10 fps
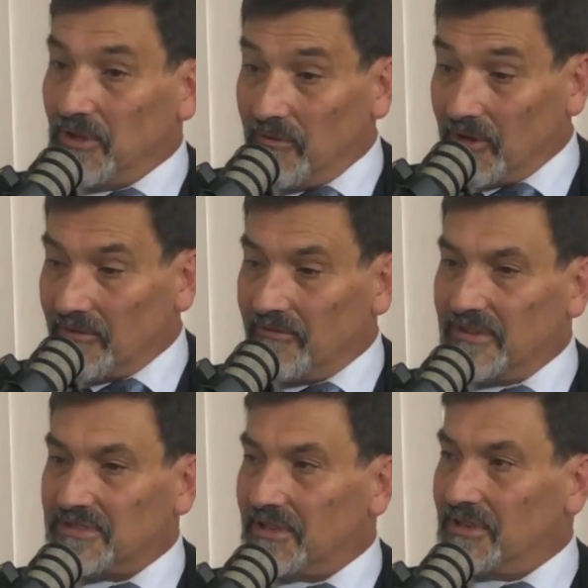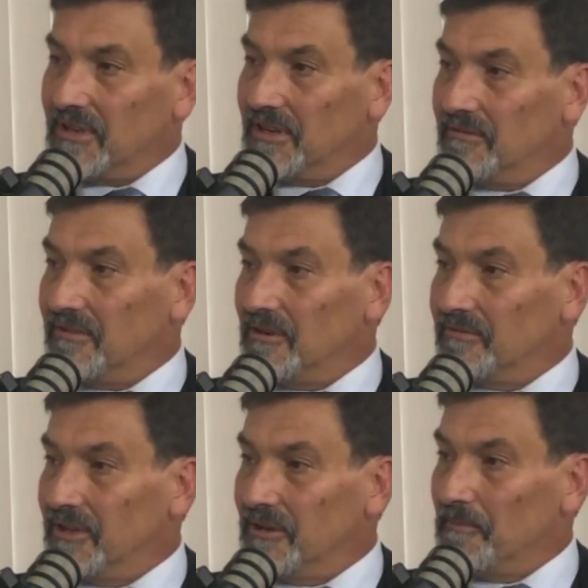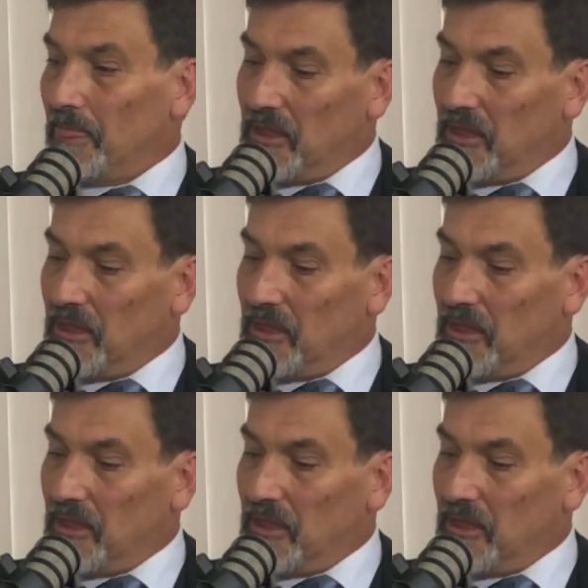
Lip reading: You've got to physically get involved now.